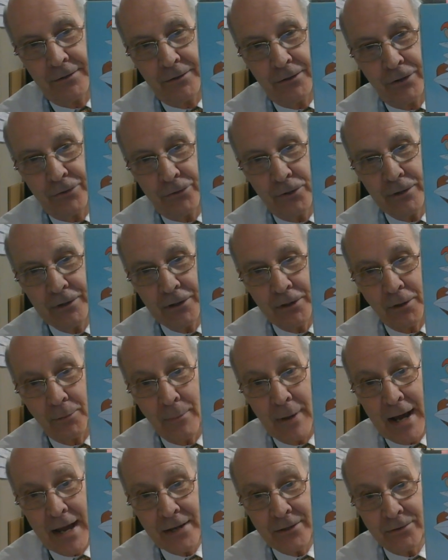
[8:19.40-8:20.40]
The two little
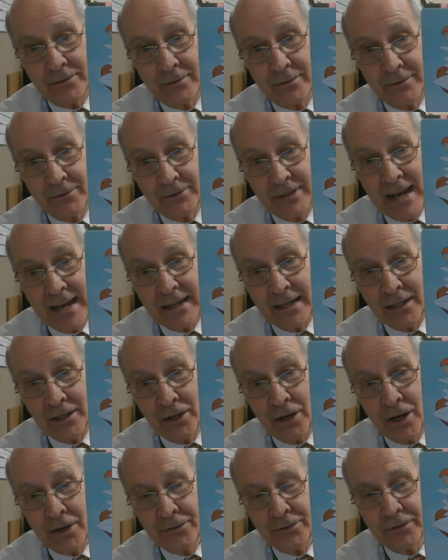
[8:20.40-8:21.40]
mice Jack and
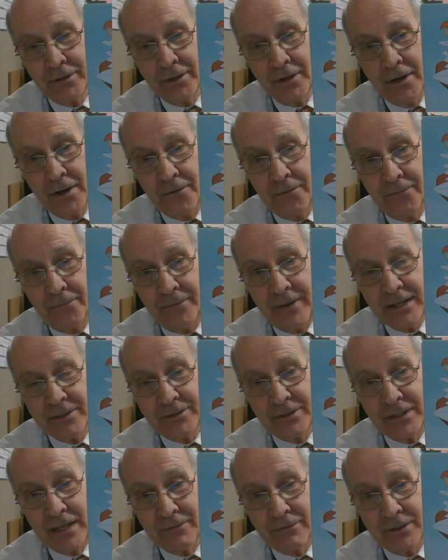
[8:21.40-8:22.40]
Gus fixed
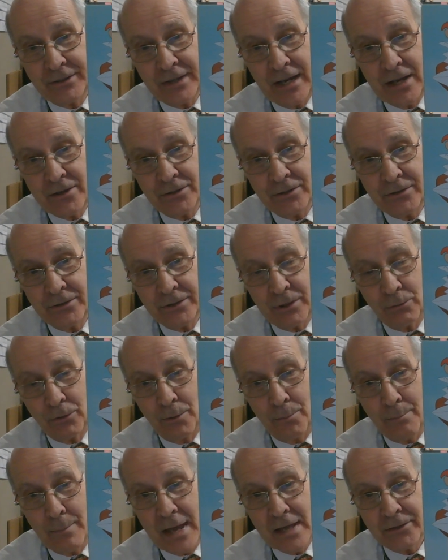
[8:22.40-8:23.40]
the invitations that
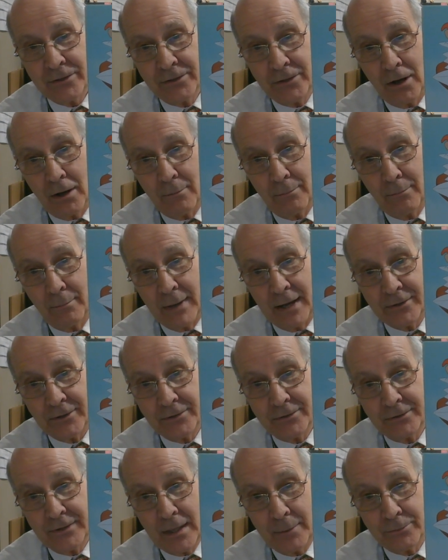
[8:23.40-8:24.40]
were messed up by the
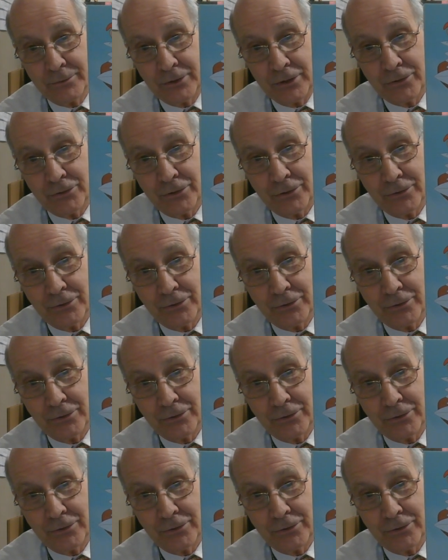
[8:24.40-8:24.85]
stepsisters.